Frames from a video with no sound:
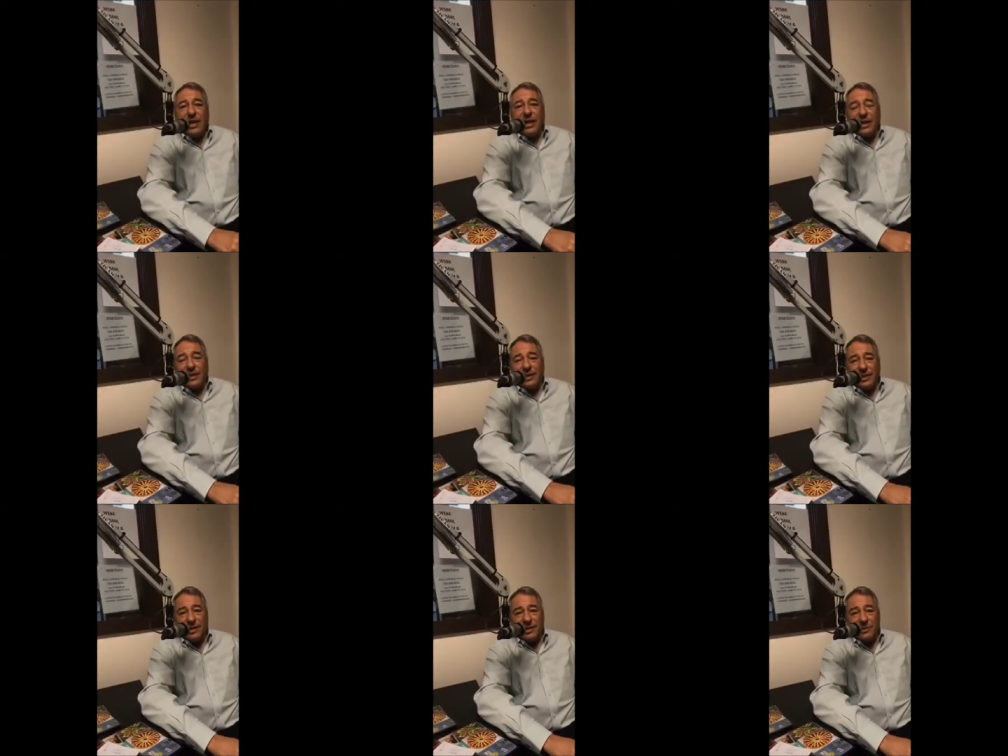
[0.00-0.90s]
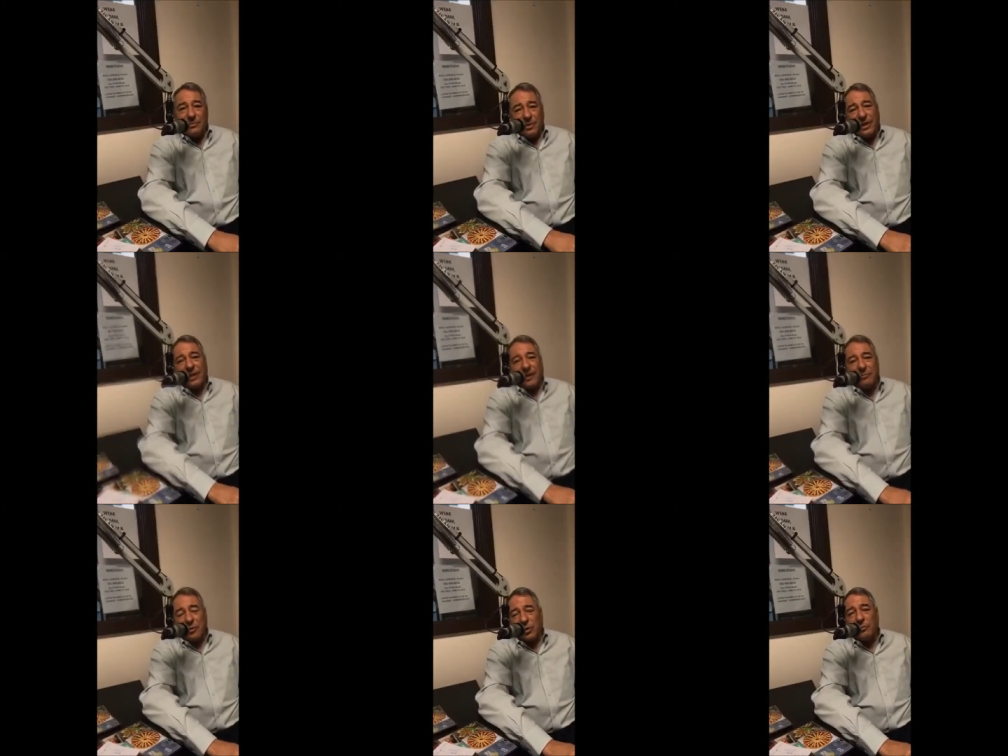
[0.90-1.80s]
and is putting
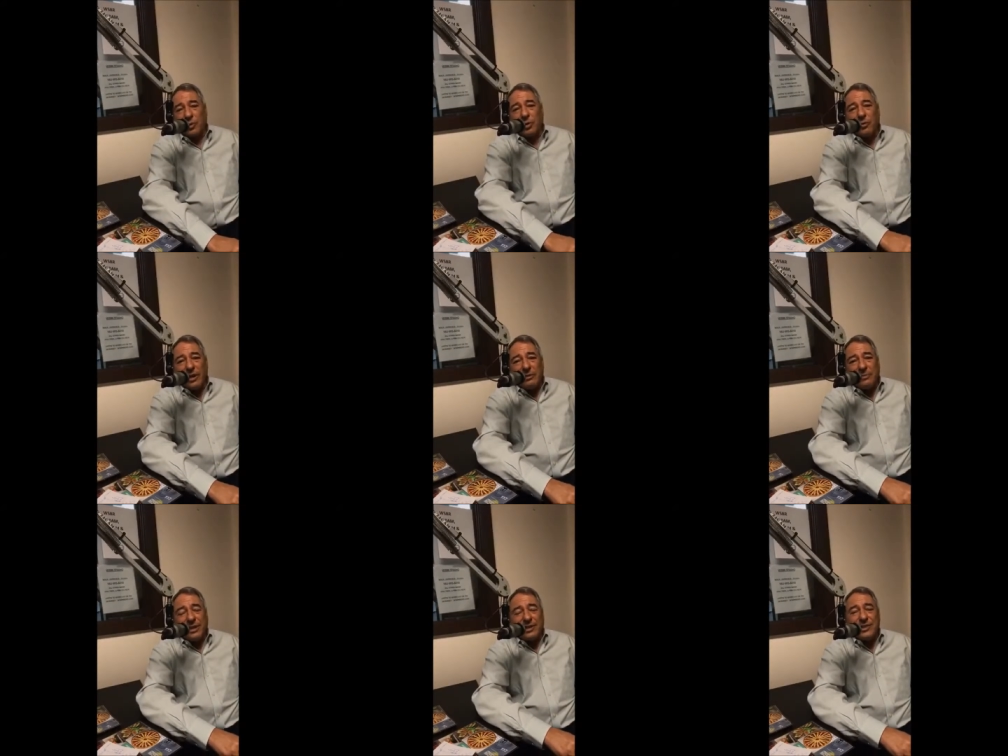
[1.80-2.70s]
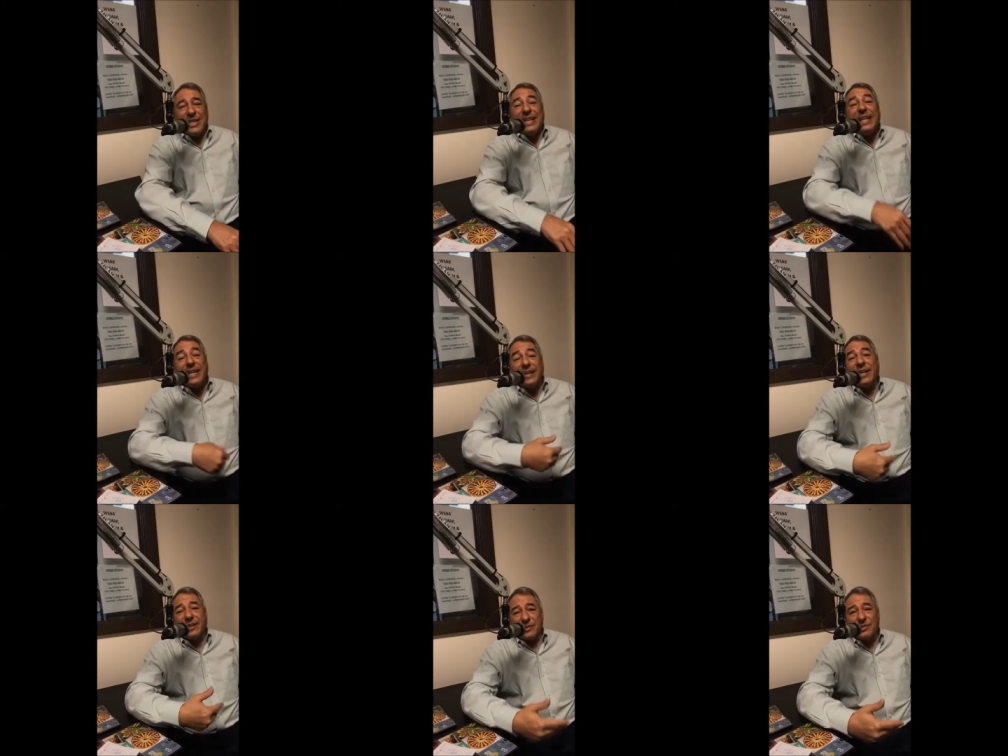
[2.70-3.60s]
on more and more weight because he can't
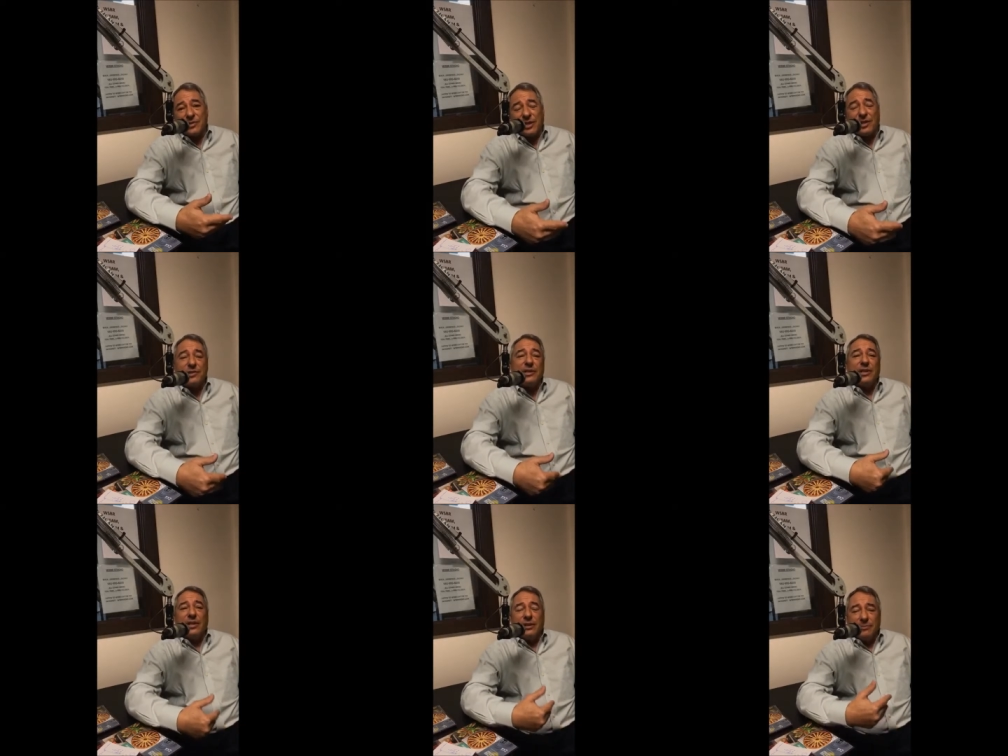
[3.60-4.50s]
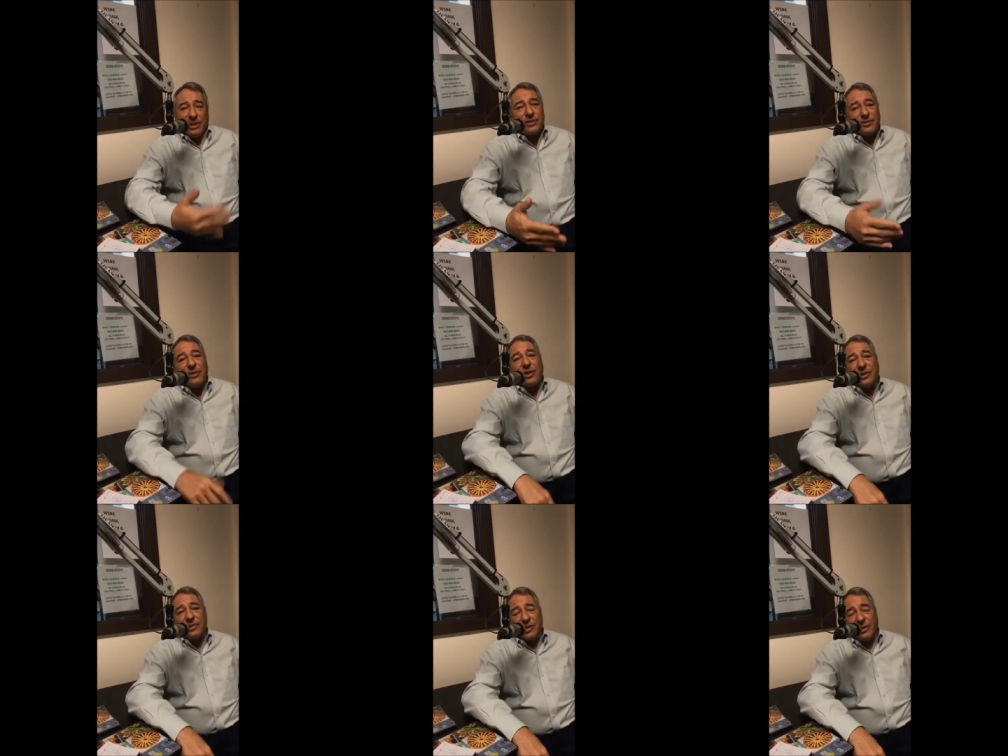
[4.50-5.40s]
exercise because of all
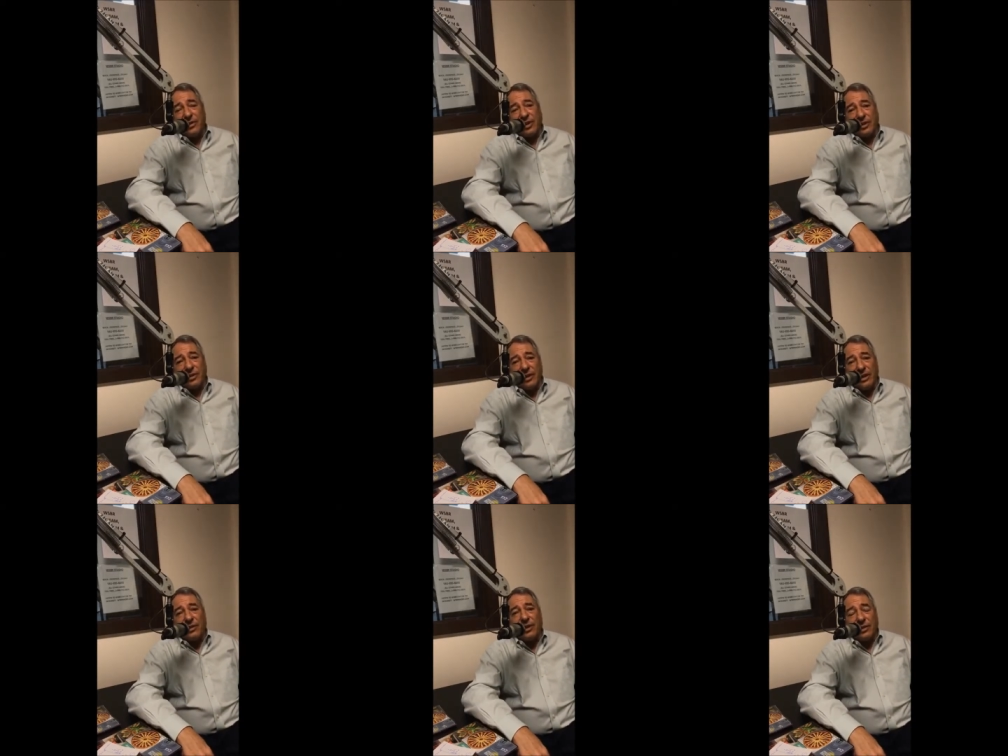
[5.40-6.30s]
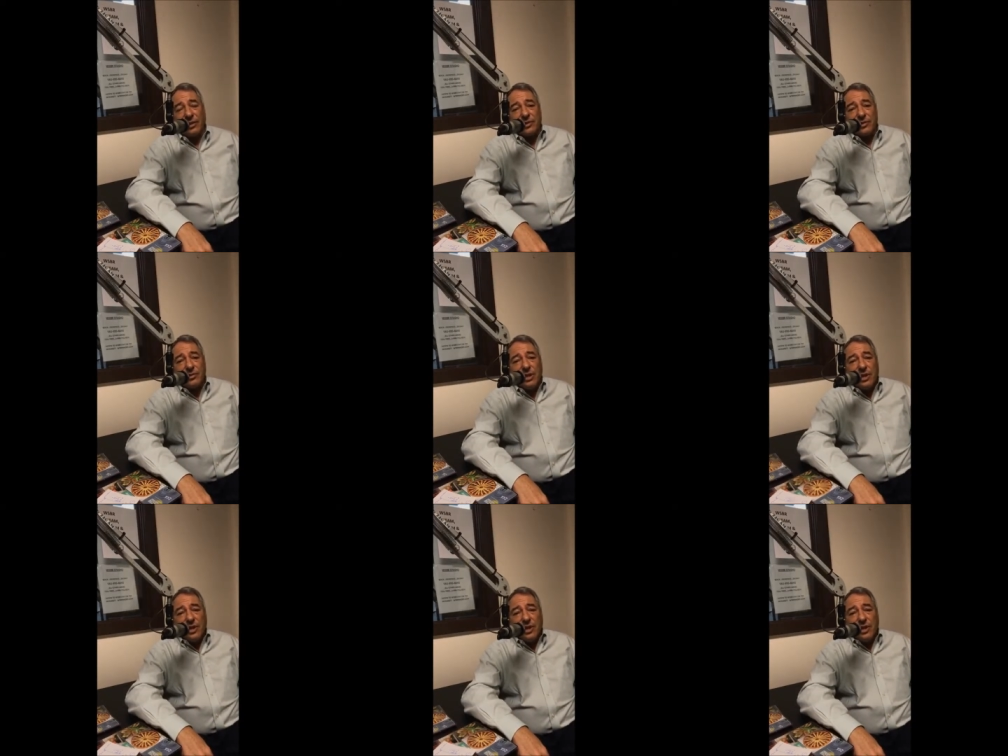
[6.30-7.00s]
his healthcare healthcare issues.